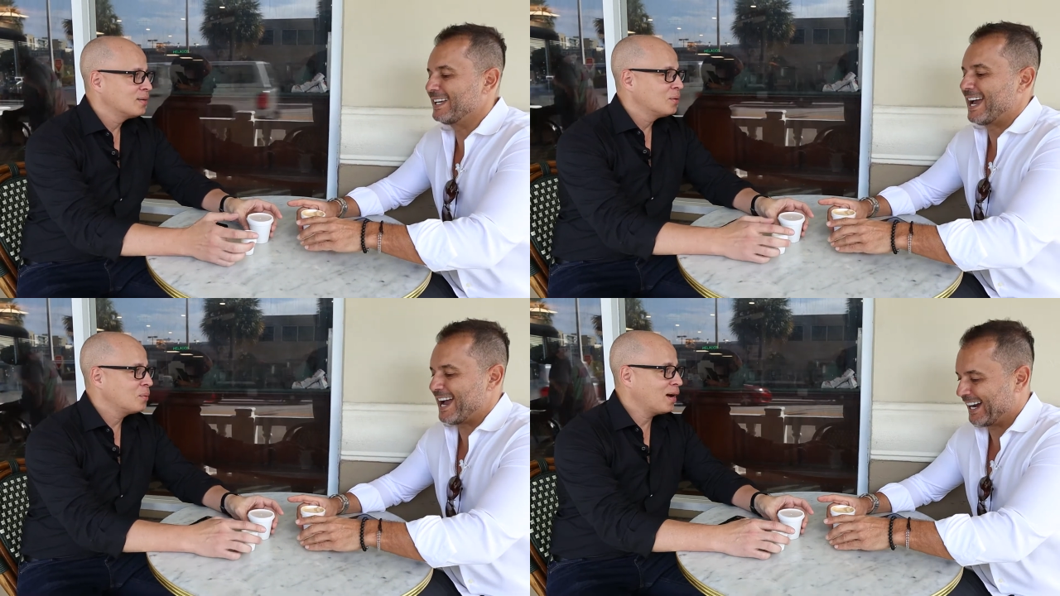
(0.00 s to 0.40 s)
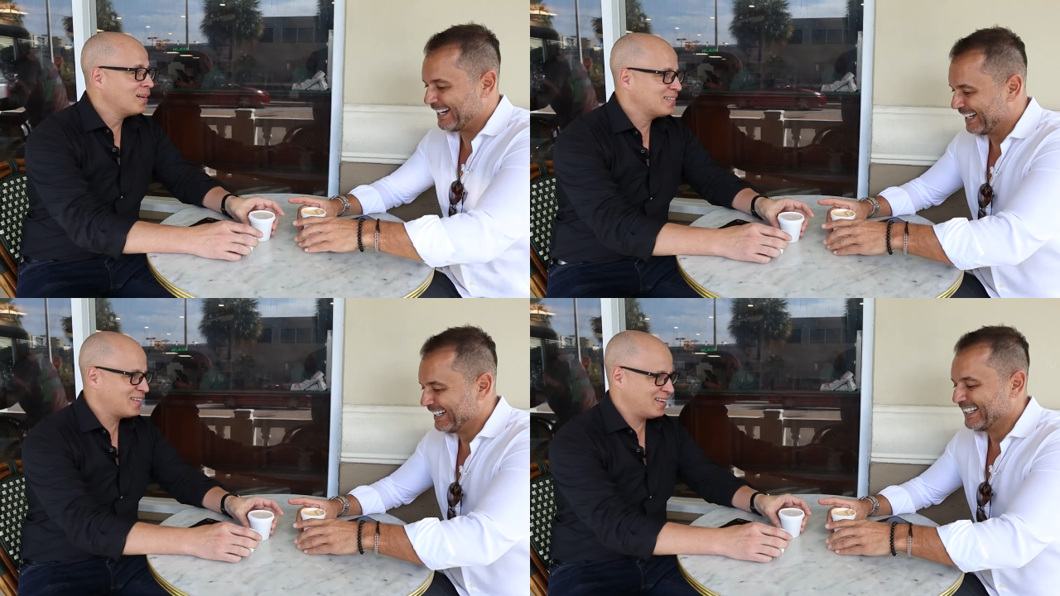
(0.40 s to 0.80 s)
Speaker 1: Yeah.
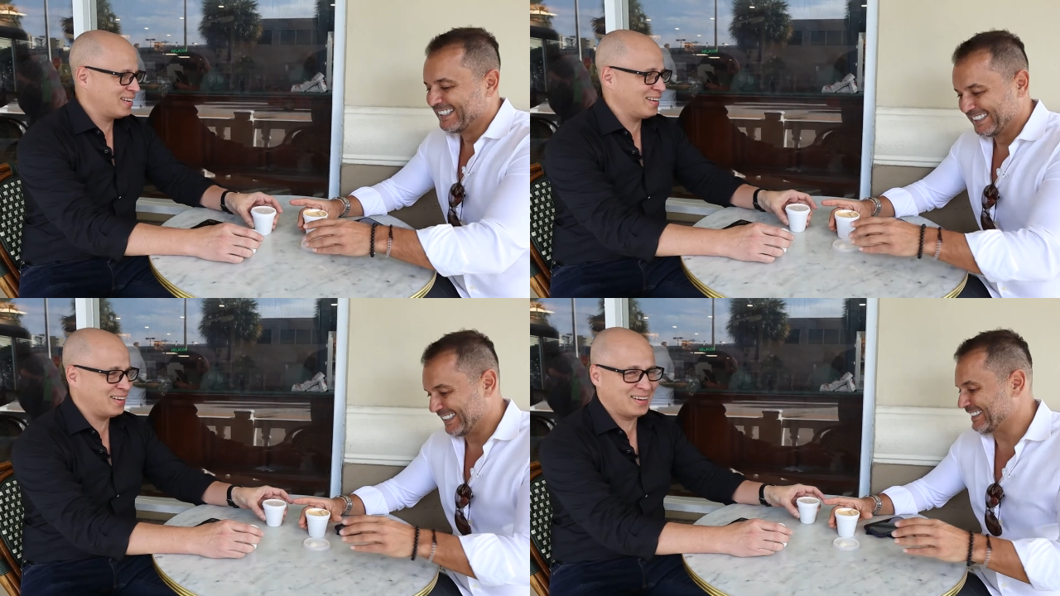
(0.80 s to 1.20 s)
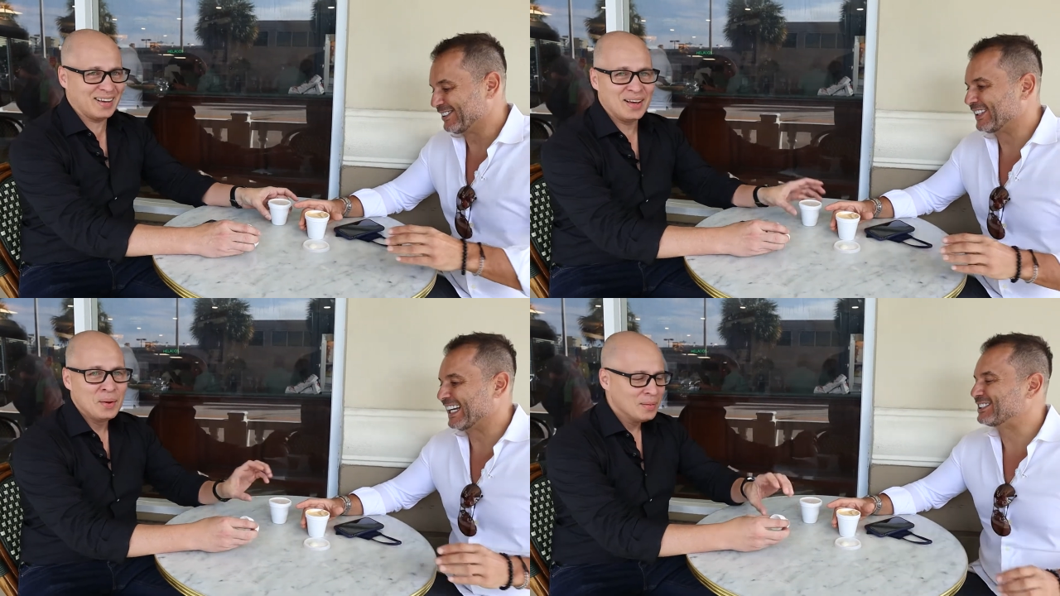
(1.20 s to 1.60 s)
Right?
Speaker 2: this
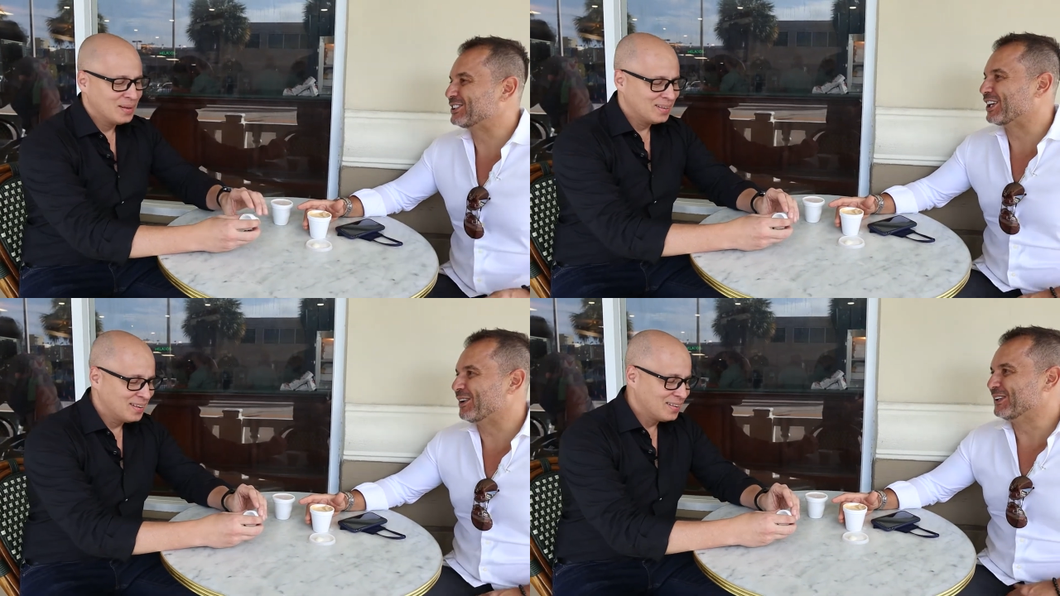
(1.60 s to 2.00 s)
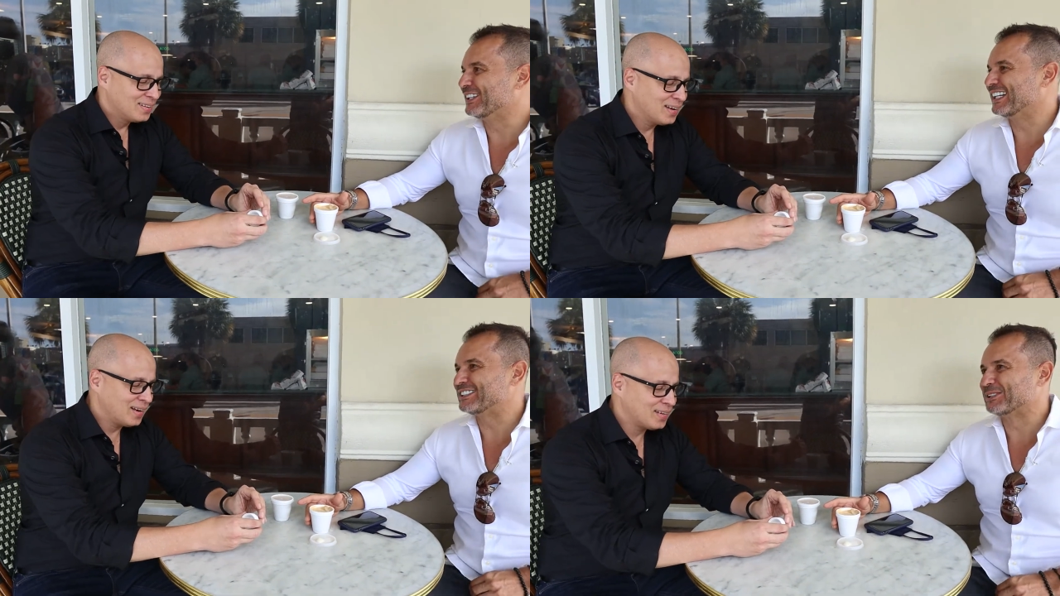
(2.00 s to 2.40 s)
will get you going
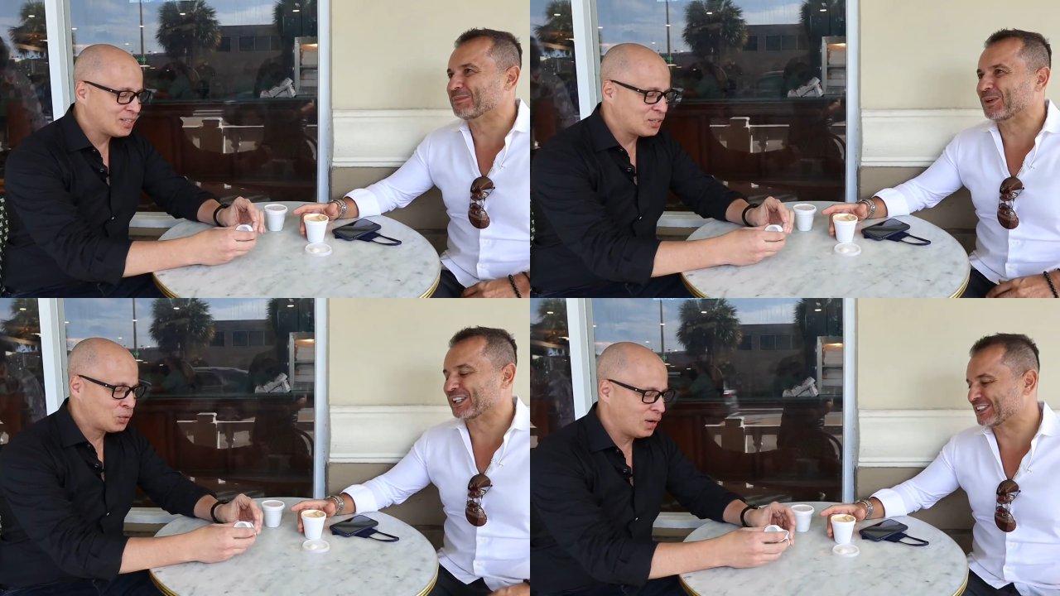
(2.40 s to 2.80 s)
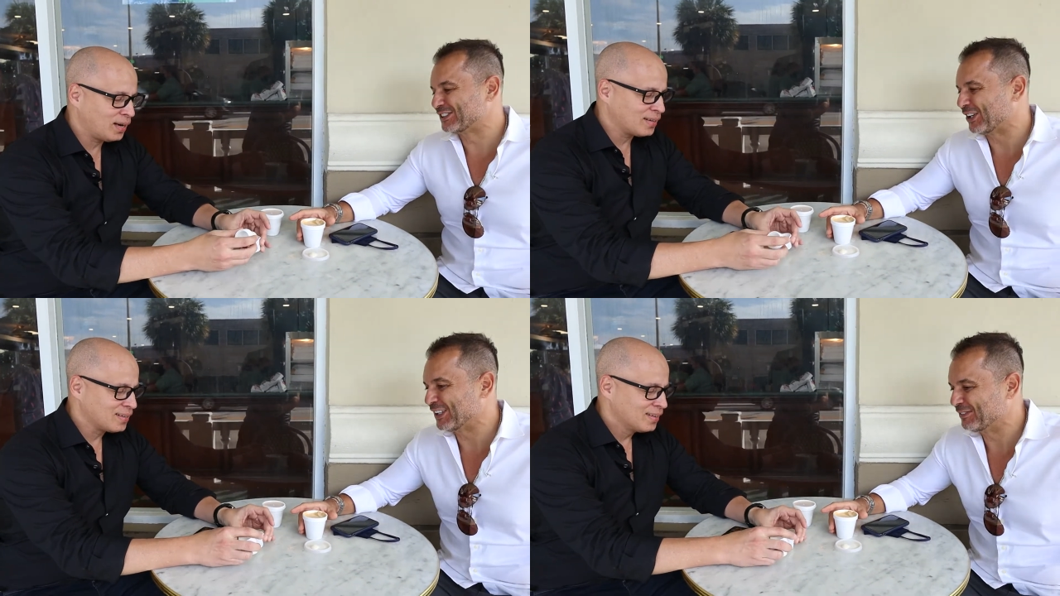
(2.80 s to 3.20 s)
and yeah, get your morning right.
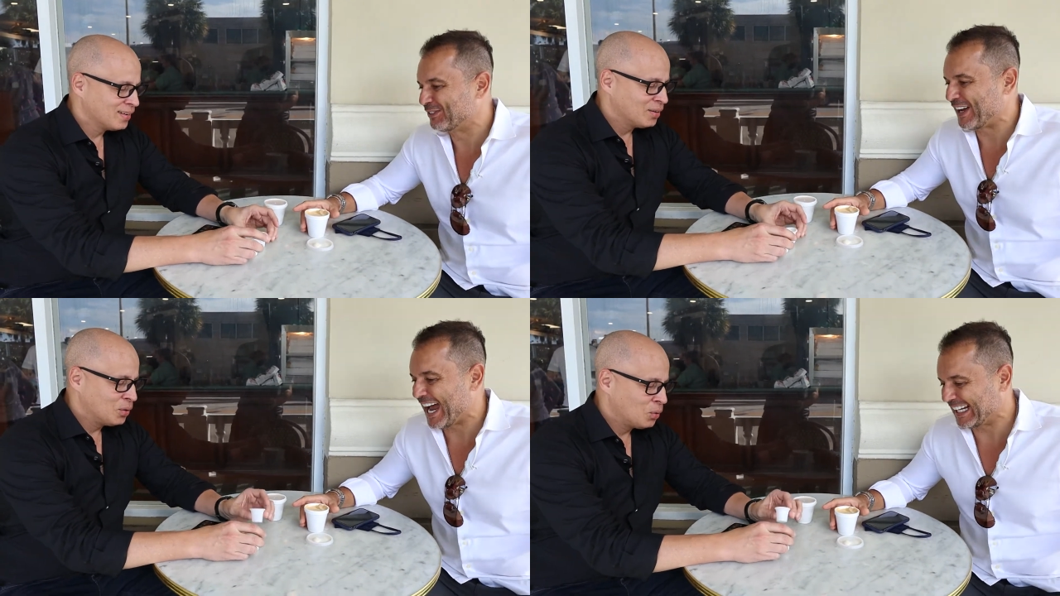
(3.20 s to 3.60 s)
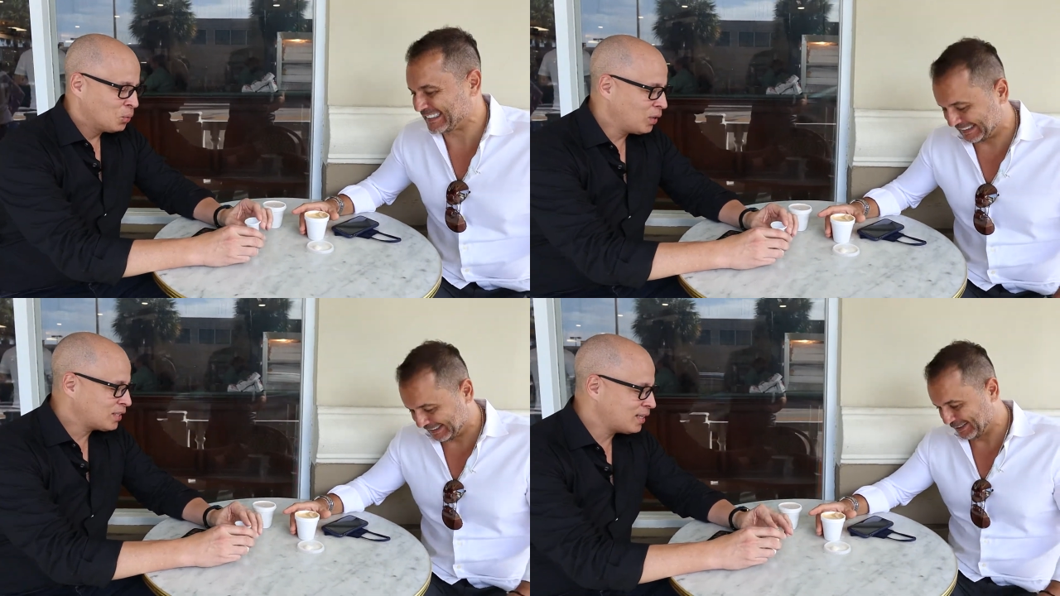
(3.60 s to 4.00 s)
started
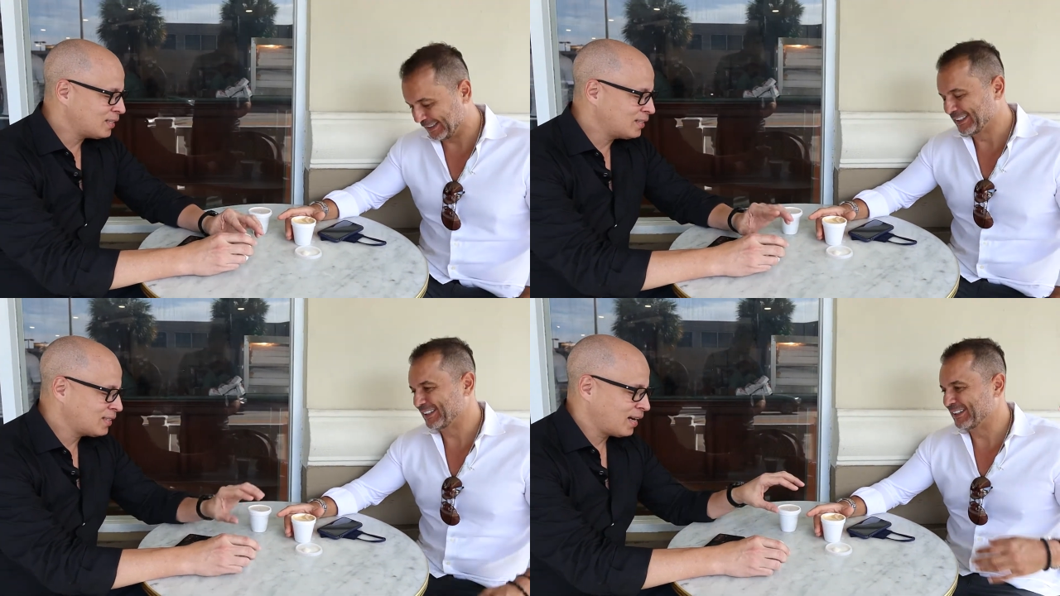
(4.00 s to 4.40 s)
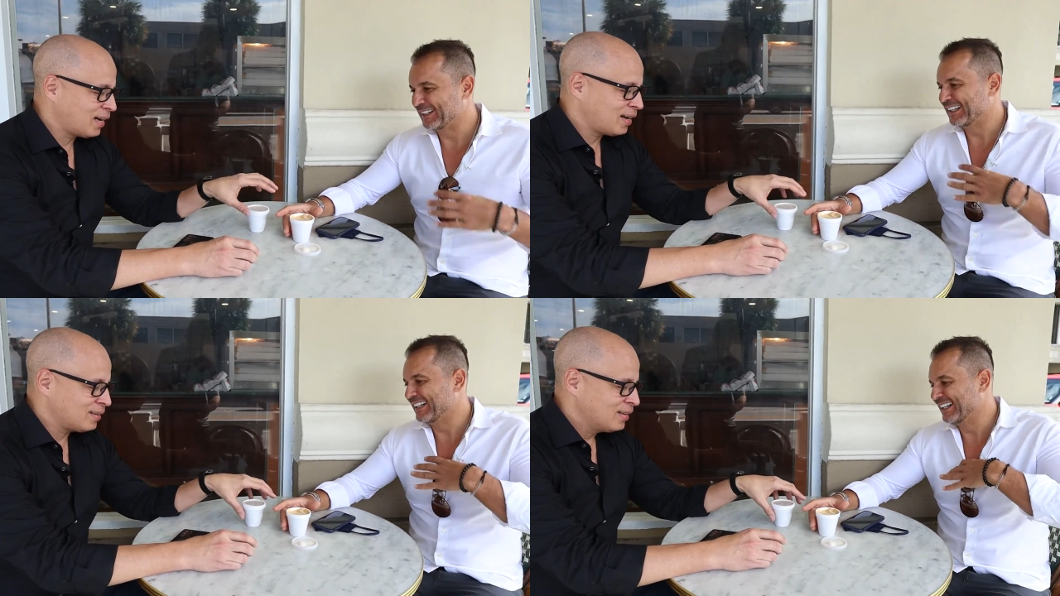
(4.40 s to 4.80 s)
Speaker 1: fast. Which is,
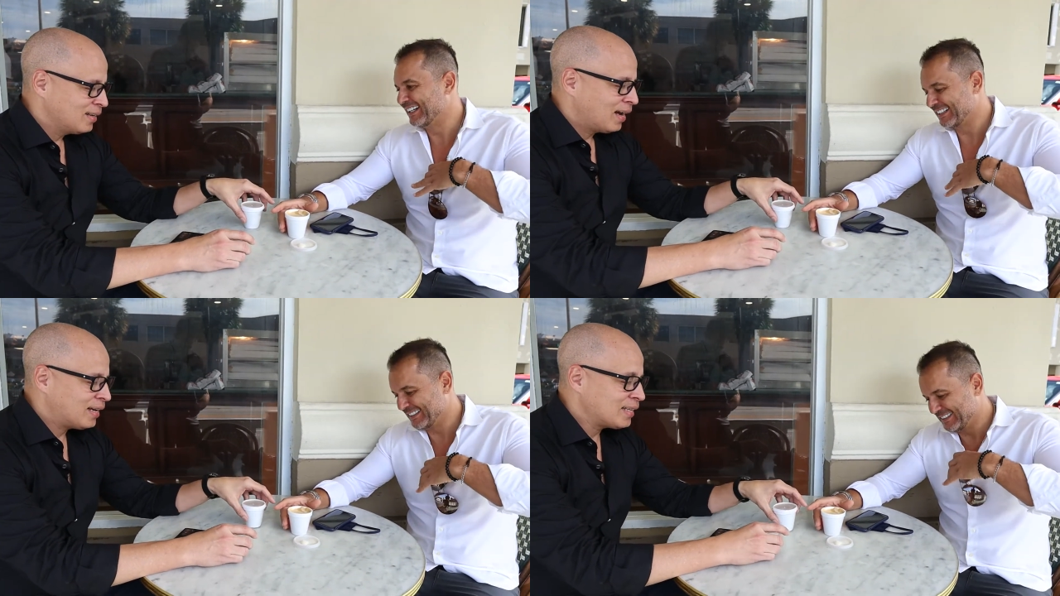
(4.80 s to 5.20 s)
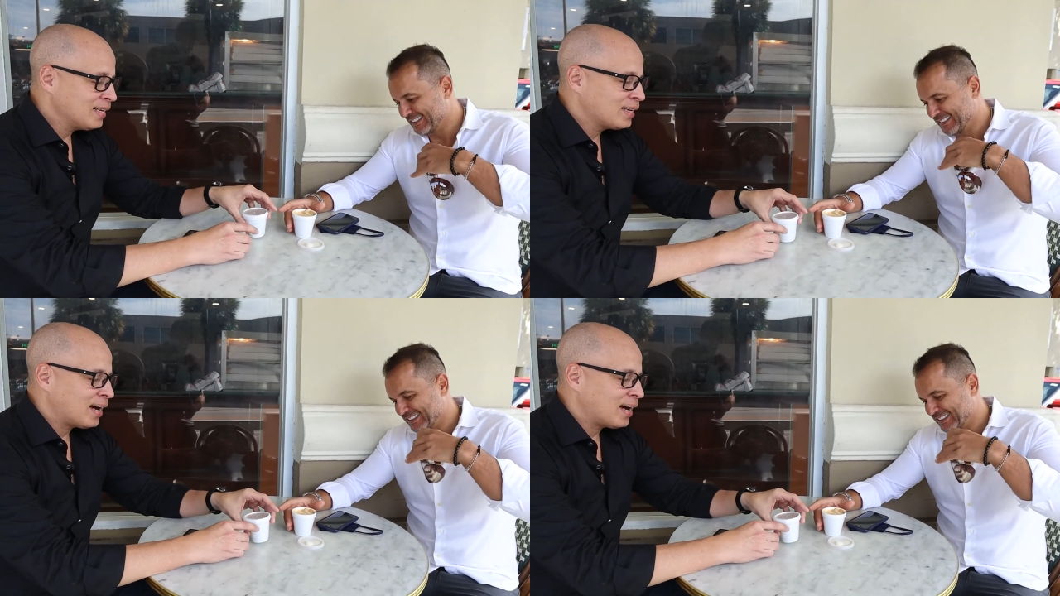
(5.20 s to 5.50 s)
uh, I think,